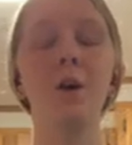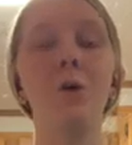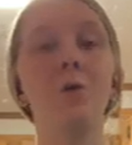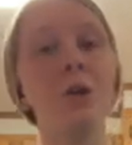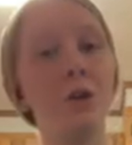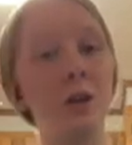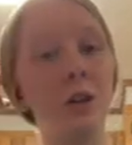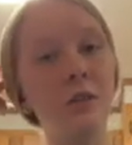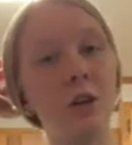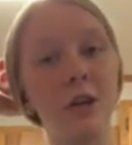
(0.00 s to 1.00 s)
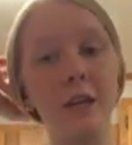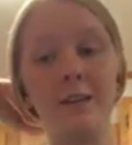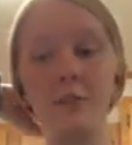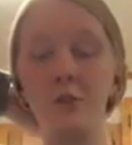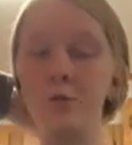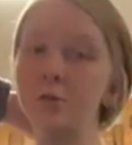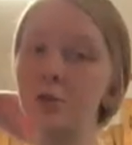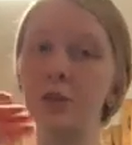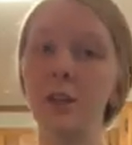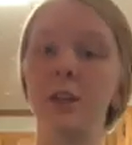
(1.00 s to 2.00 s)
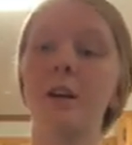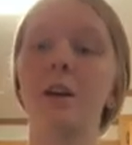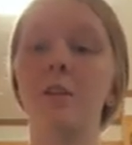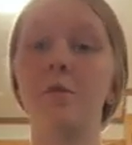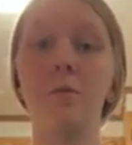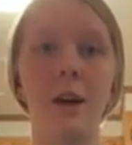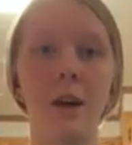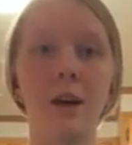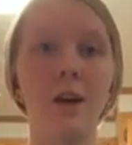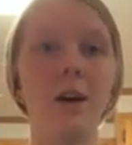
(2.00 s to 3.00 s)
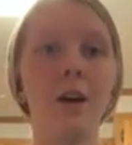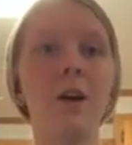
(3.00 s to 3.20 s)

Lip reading: When you think of cookies, you usually think of baking.